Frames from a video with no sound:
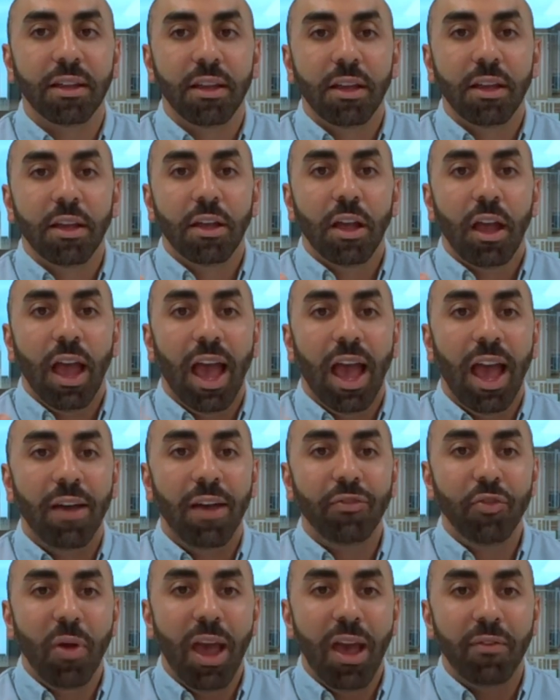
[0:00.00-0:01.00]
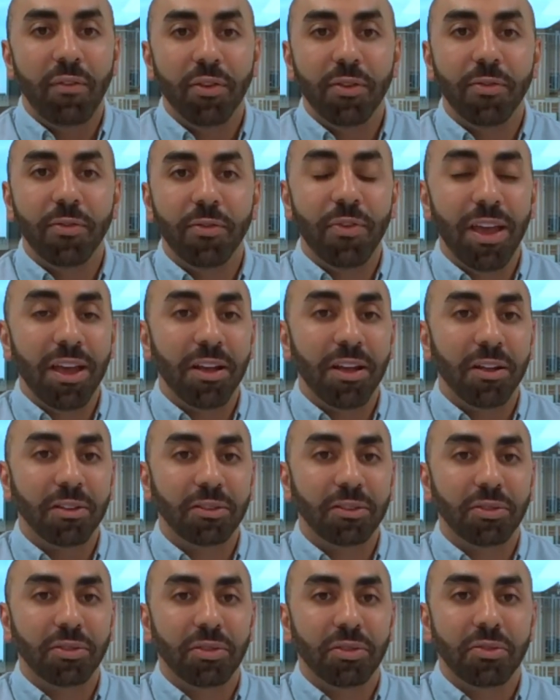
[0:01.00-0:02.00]
have you ever failed
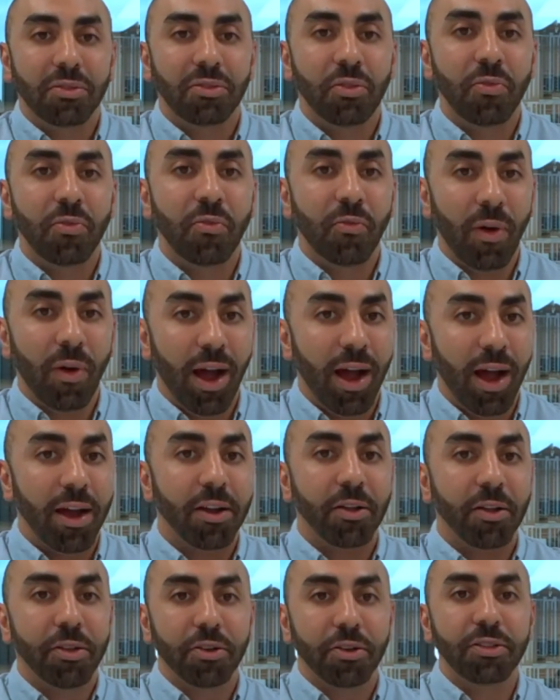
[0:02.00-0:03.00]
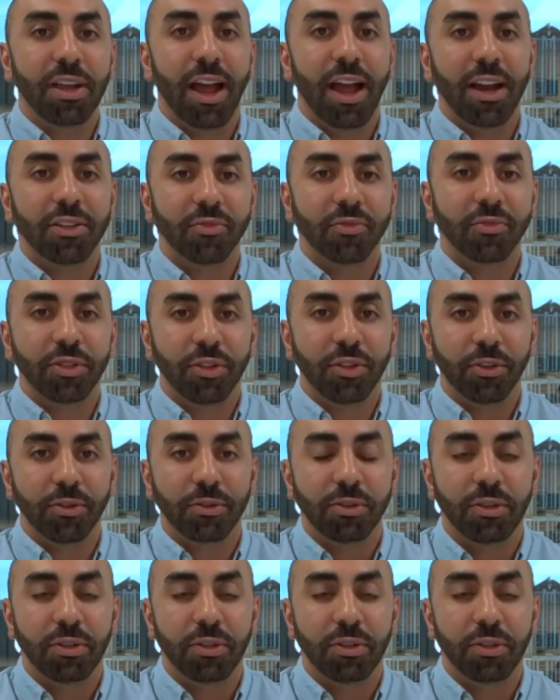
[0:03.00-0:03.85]
to file your tax returns?